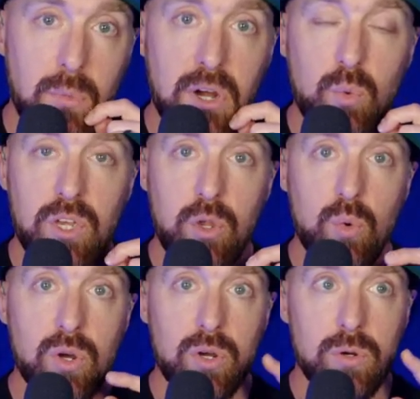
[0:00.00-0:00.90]
Mark, when you
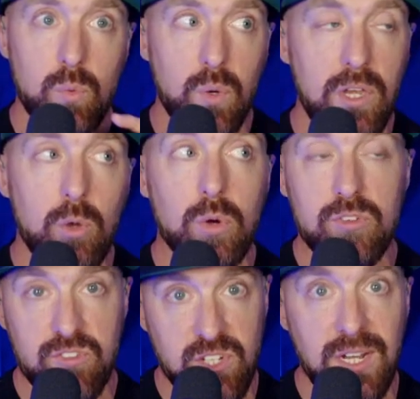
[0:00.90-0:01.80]
were when you were
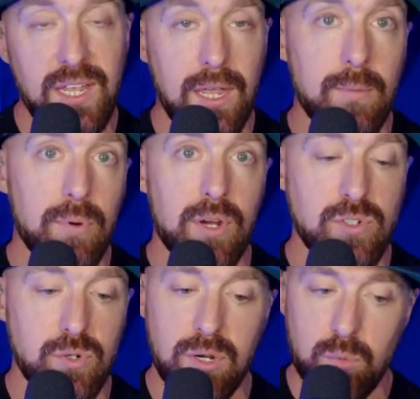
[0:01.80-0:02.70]
studying
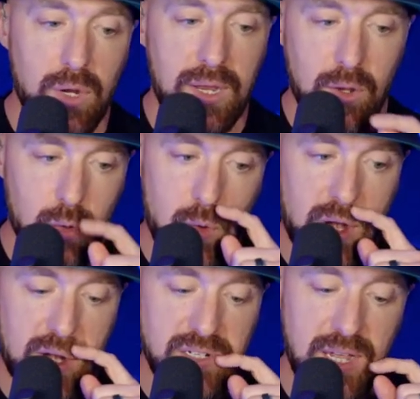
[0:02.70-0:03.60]
purgatory, I know we're
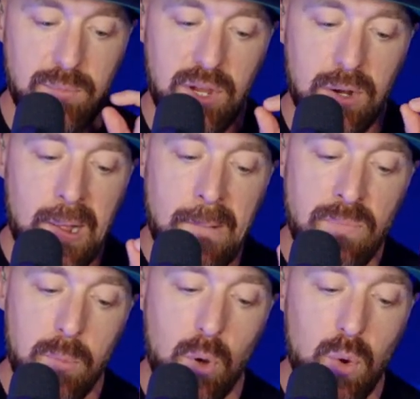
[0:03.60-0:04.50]
running out of time here,
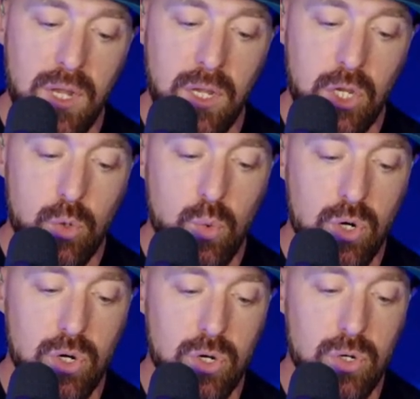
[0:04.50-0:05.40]
but when you
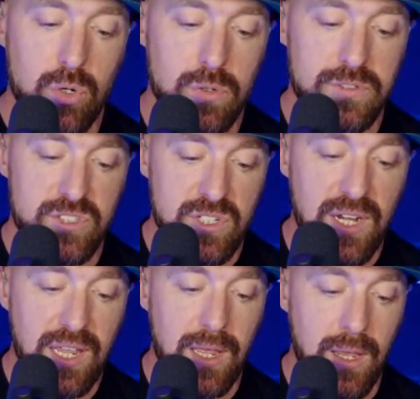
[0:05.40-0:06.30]
were
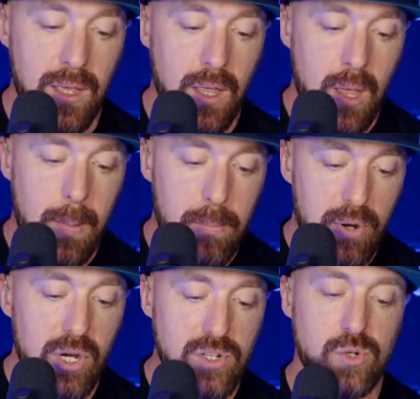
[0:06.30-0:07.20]
studying
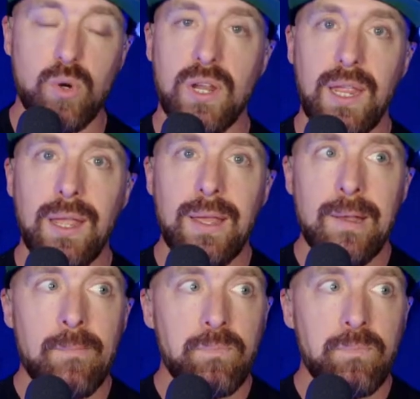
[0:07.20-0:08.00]
purgatory,